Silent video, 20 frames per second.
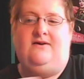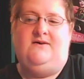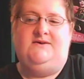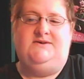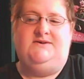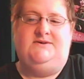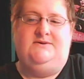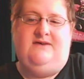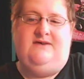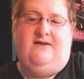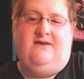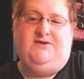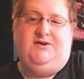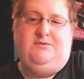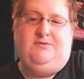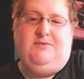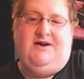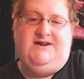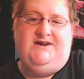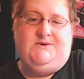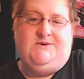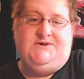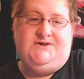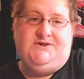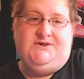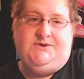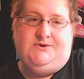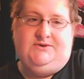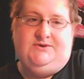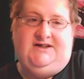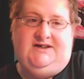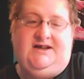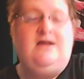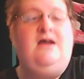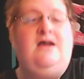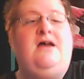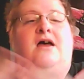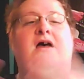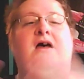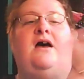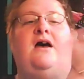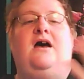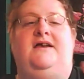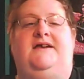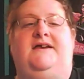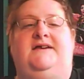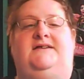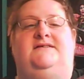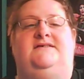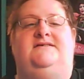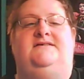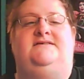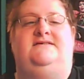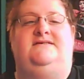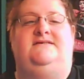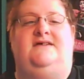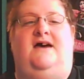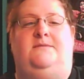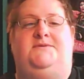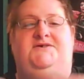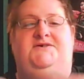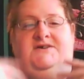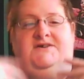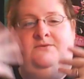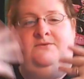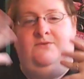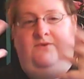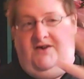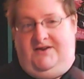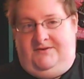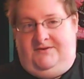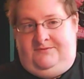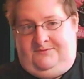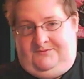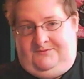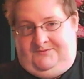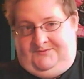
also crafted by yours truly. Again, this is option 1.